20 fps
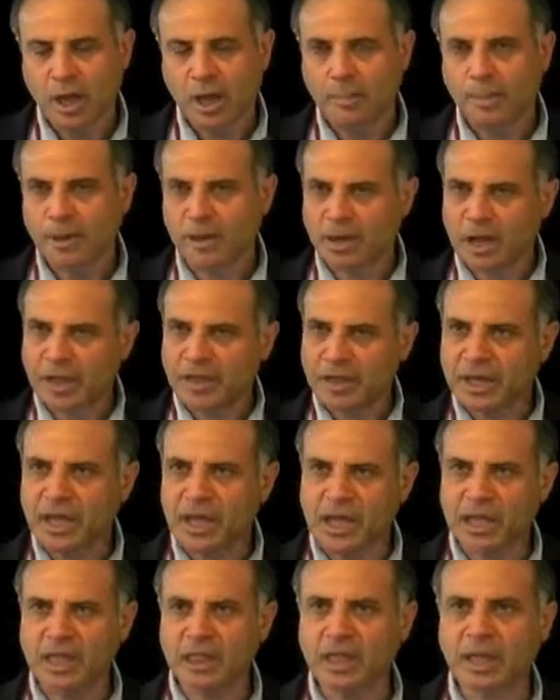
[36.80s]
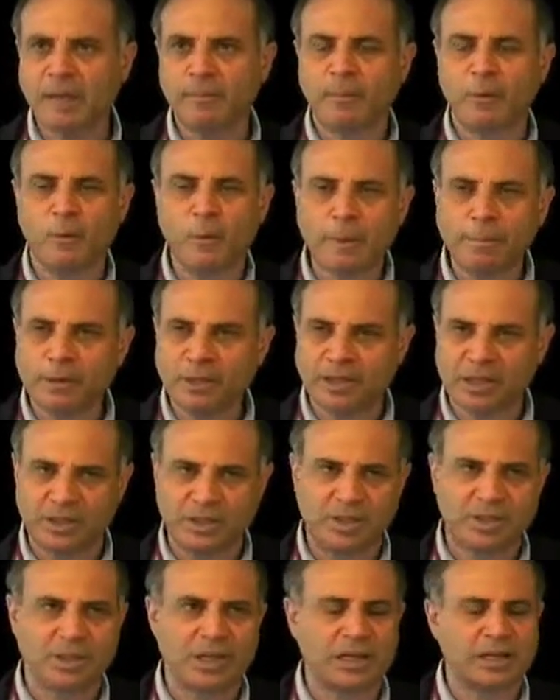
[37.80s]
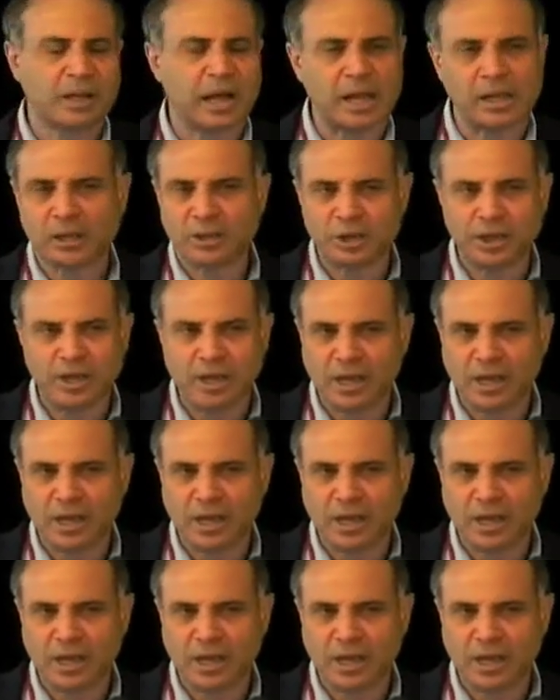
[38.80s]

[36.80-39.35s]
but nothing in them represents a technology